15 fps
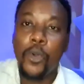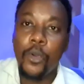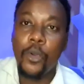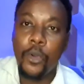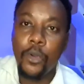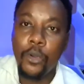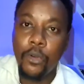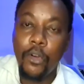
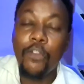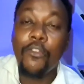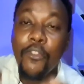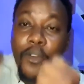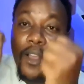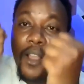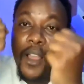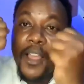of
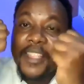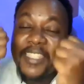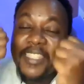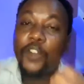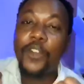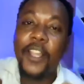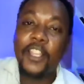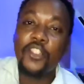
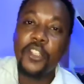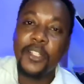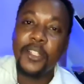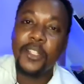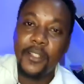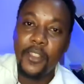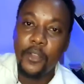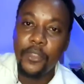segregation in
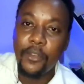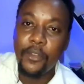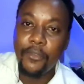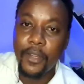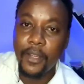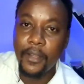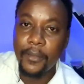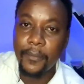South Africa,
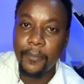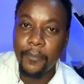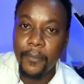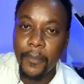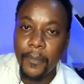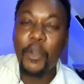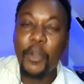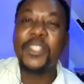
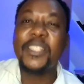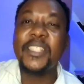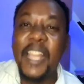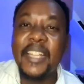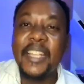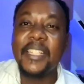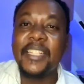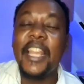because
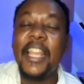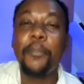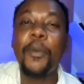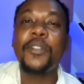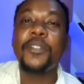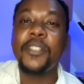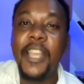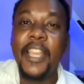
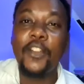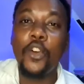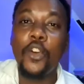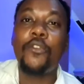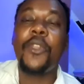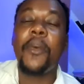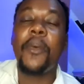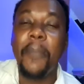99.9% of the
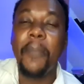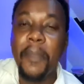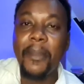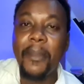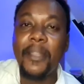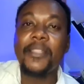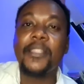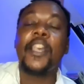members
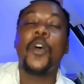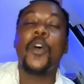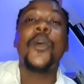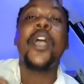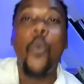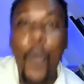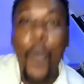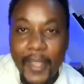were
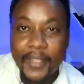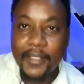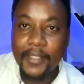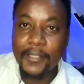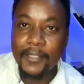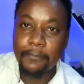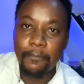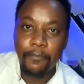whites.
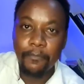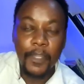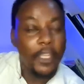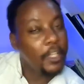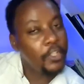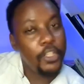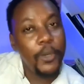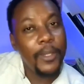You know
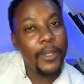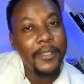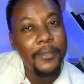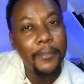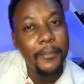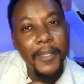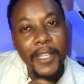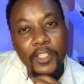what
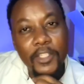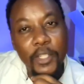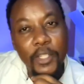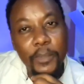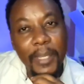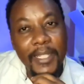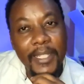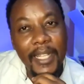Nelson
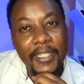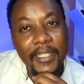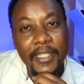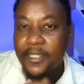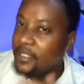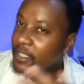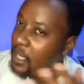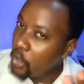Mandela did?
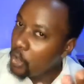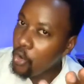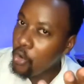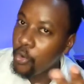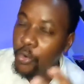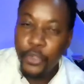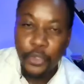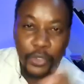Google,
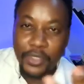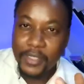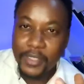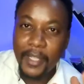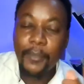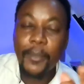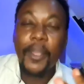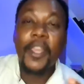you'll see him.
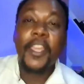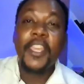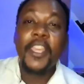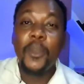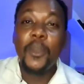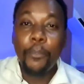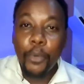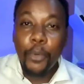He
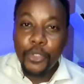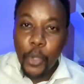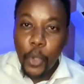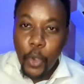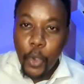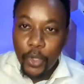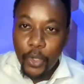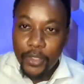put on
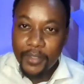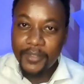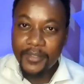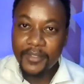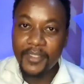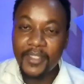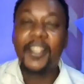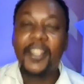
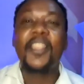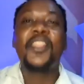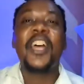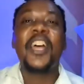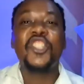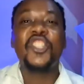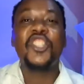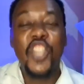the
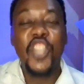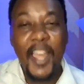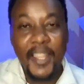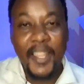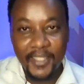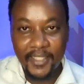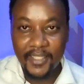jazz